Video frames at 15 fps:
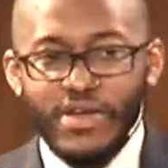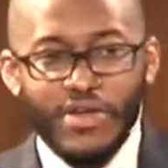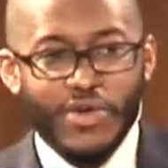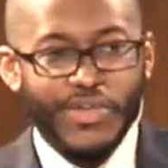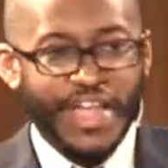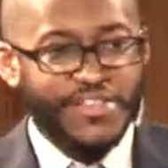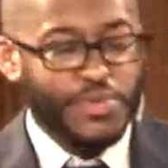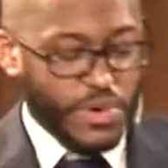
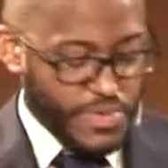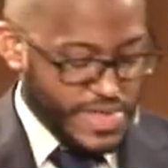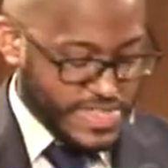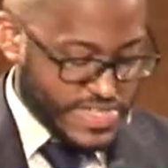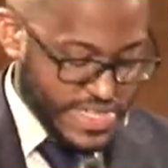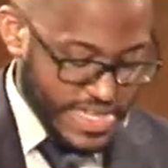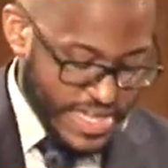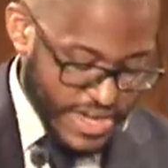Well, that's what we
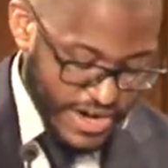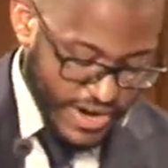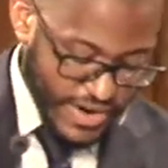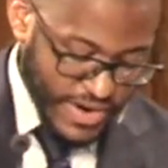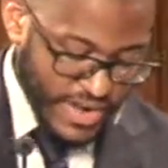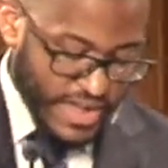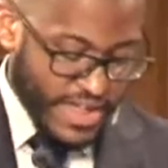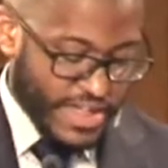see here
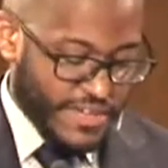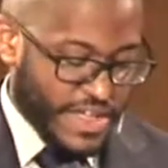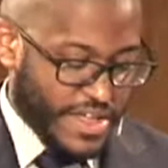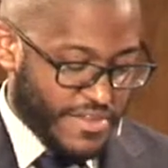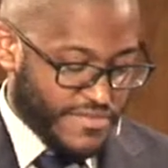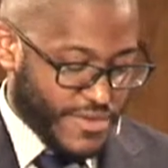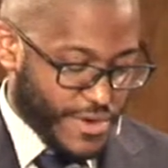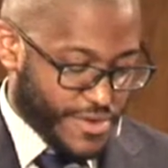
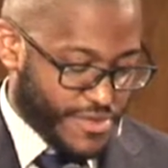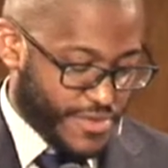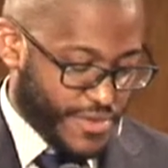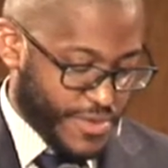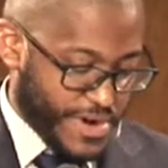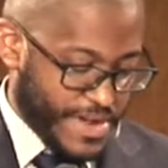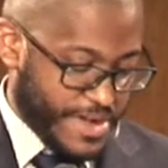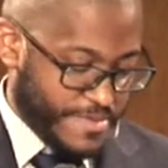in verse
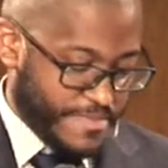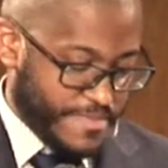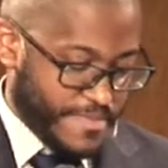3.